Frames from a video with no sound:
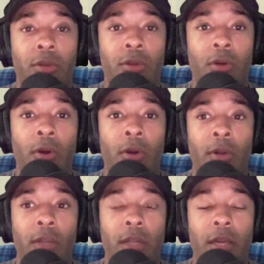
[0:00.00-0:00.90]
the guard,
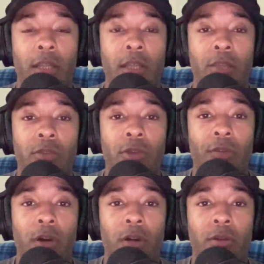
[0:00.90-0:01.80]
and then I think
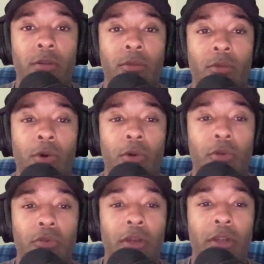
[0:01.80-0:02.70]
Trayvon Walker
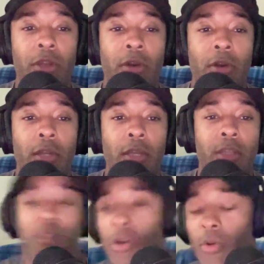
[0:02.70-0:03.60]
is right there, and then he
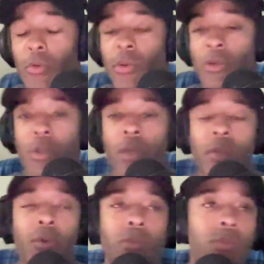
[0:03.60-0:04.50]
skirt
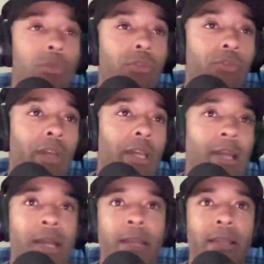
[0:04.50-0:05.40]
goes to his right,
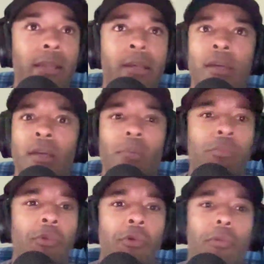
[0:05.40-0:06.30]
and
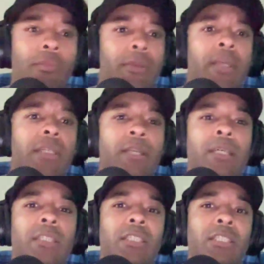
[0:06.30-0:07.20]
boom, he
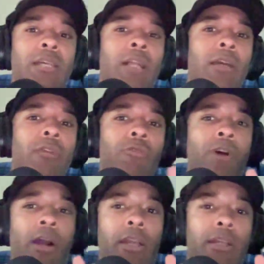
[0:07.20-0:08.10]
he just shot like a
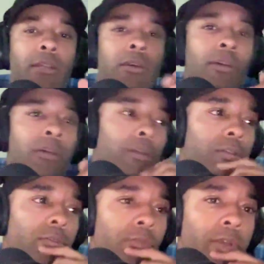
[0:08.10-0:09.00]
rocket
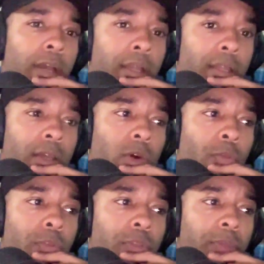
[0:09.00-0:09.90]
through that that
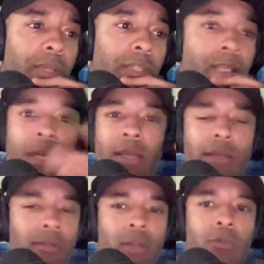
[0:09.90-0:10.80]
open space,
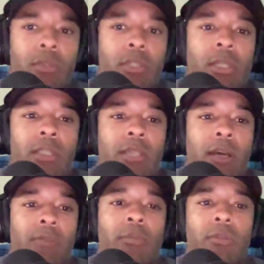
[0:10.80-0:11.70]
and it was a
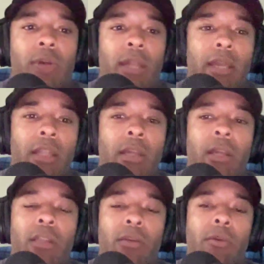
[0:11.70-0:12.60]
touchdown. So it it,
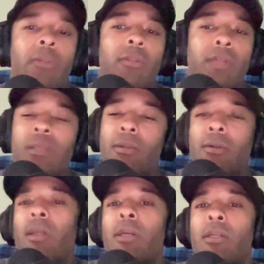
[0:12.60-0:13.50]
it looked he
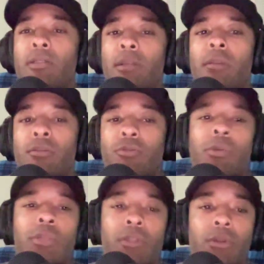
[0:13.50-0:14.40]
looked like he did in his
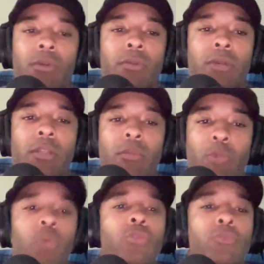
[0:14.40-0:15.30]
rookie year. Like the
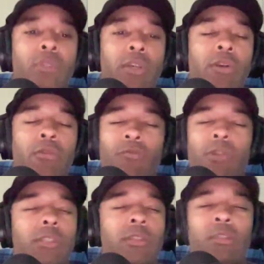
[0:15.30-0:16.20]
burst was there, the
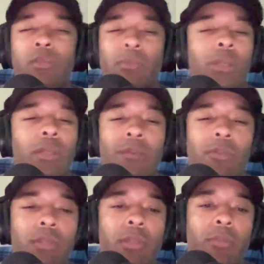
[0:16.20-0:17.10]
vision, the speed,
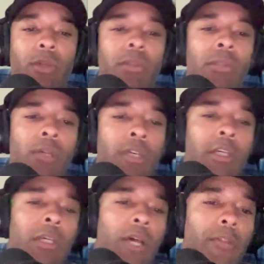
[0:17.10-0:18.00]
everything, man.
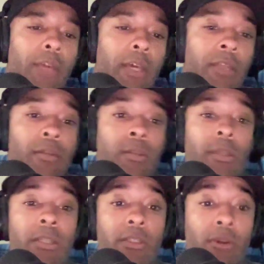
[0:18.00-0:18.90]
And then
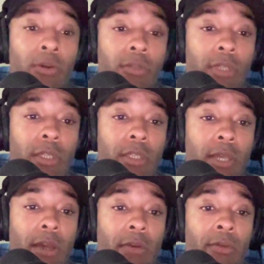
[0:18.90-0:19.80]
his third
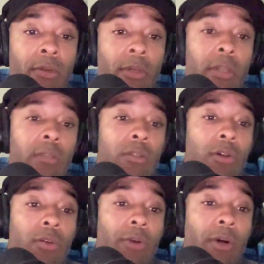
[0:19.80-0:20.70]
touchdown, you
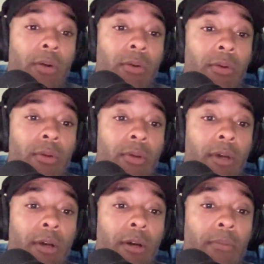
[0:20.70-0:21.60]
talk about
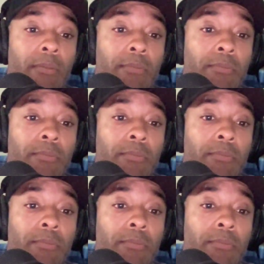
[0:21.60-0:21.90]
um,